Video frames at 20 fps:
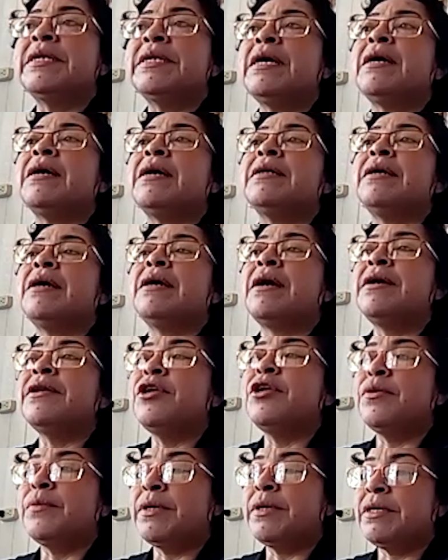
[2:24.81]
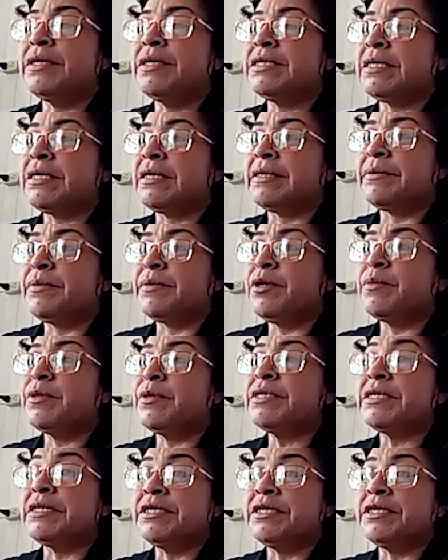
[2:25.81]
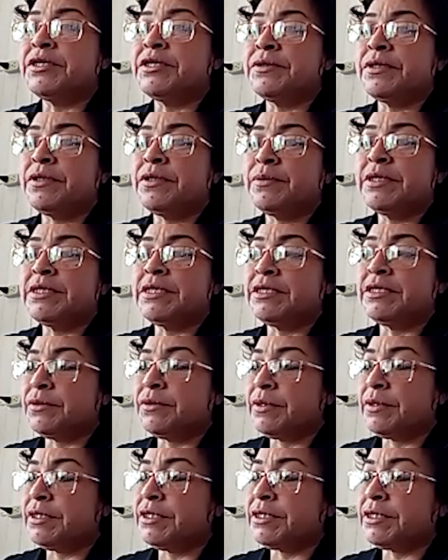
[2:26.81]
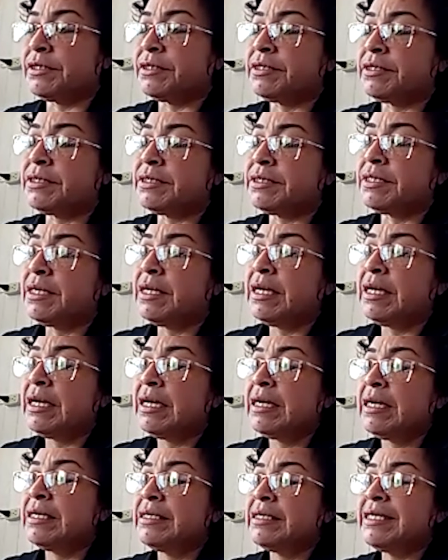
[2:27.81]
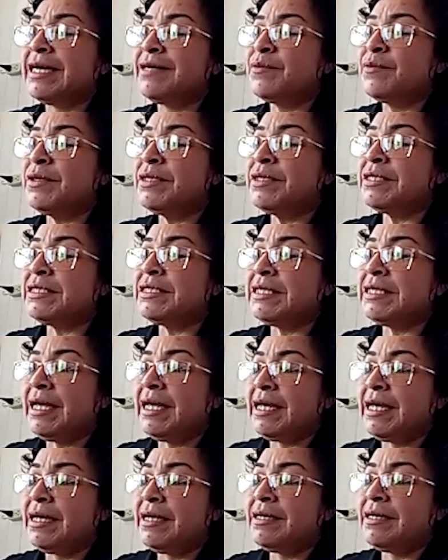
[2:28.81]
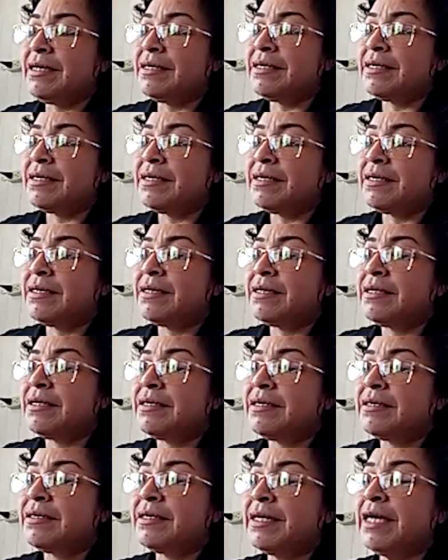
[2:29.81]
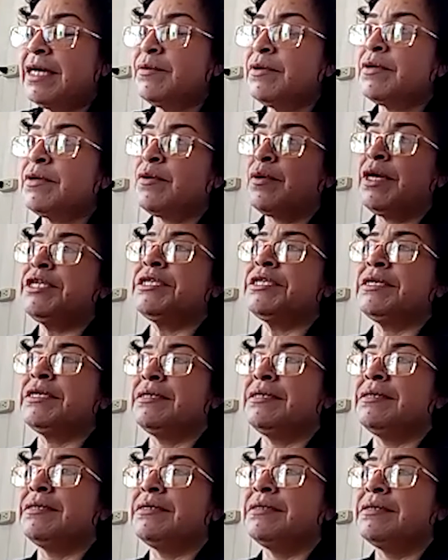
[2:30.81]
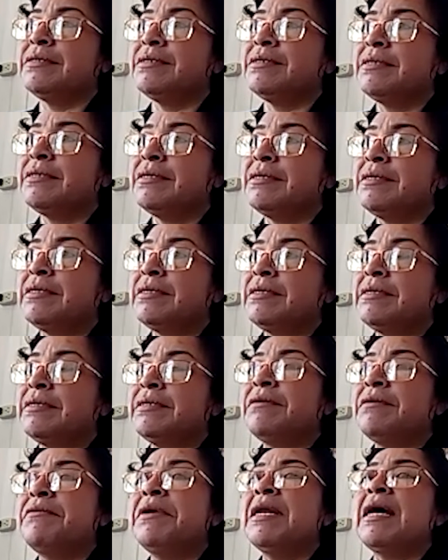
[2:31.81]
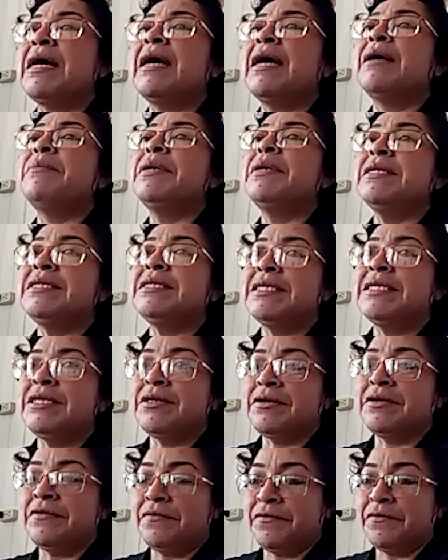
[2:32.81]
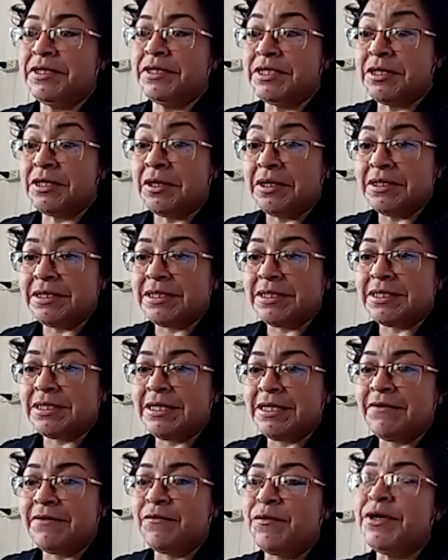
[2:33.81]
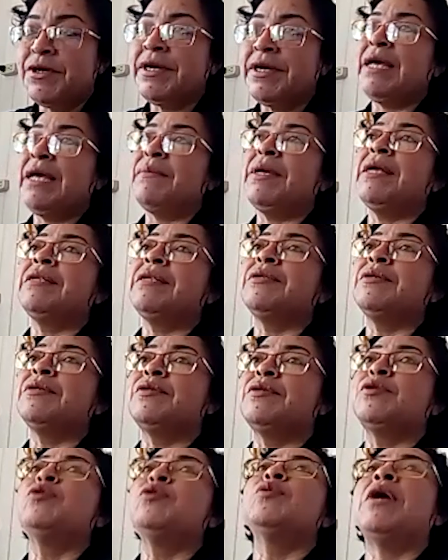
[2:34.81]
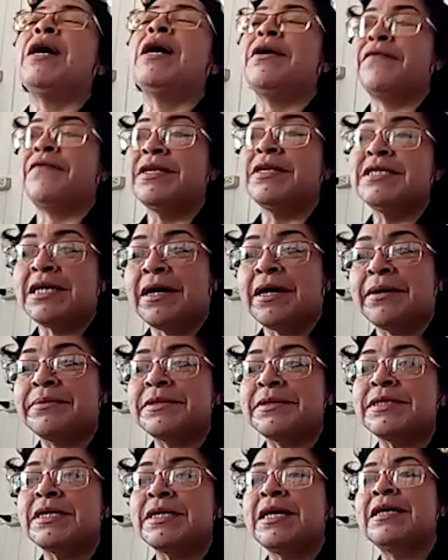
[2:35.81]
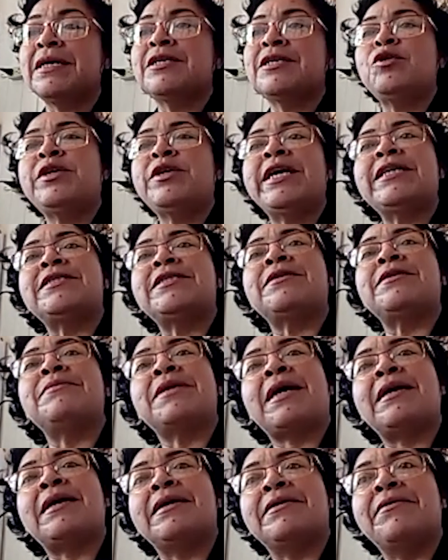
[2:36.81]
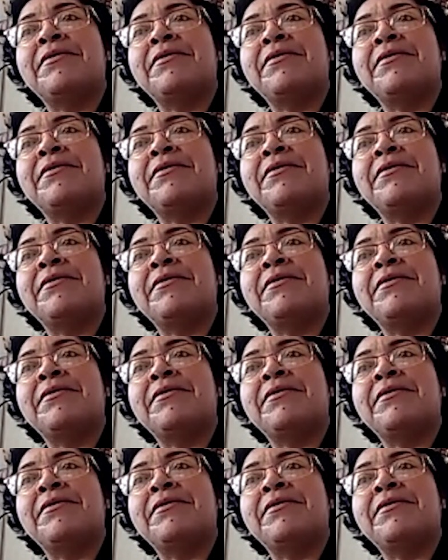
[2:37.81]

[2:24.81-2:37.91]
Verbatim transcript: there, there are numerous, uh, numerous issues, numerous situations that would say, or that would question the reliability of results if we're aiming to, to have exams to get some kind of